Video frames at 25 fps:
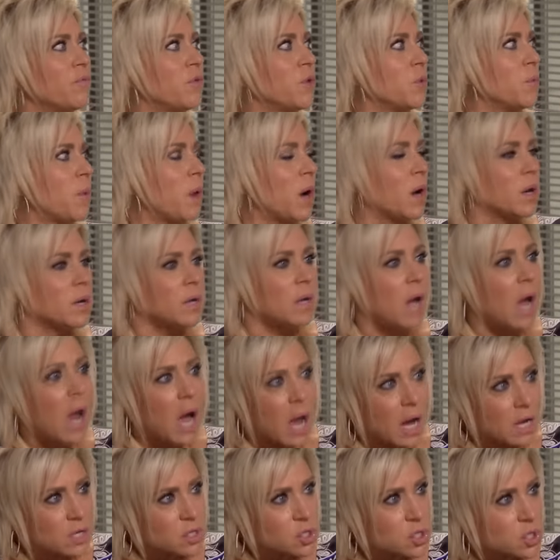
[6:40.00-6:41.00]
you were
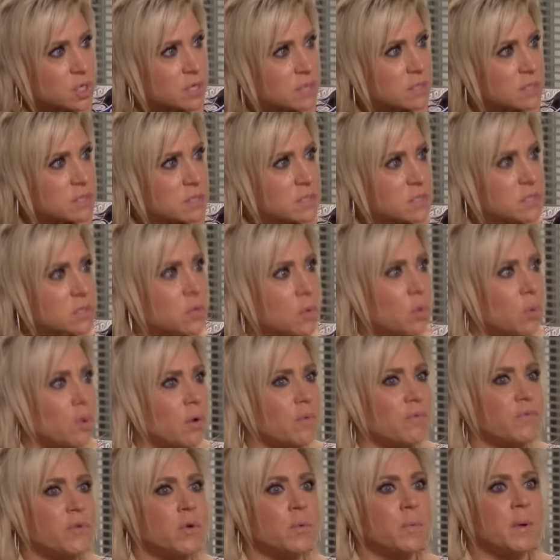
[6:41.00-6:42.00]
unconscious or
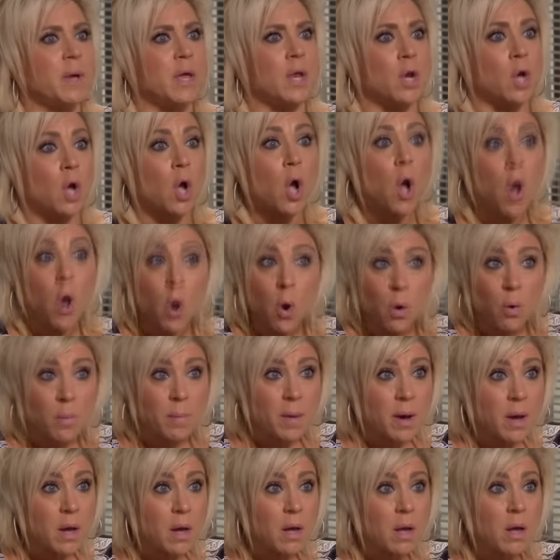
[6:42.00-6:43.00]
if you were in a
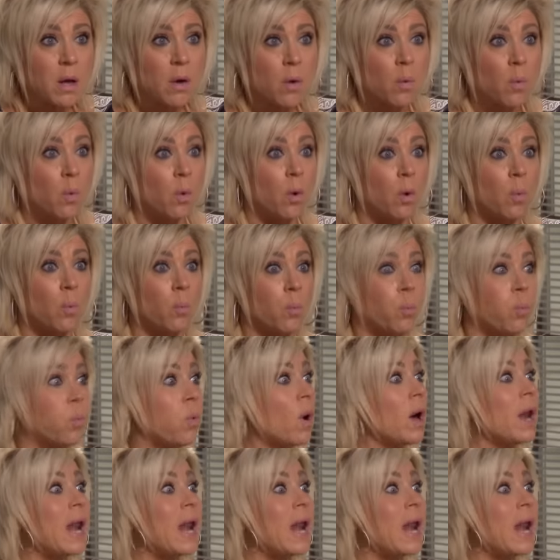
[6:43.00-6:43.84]
coma or what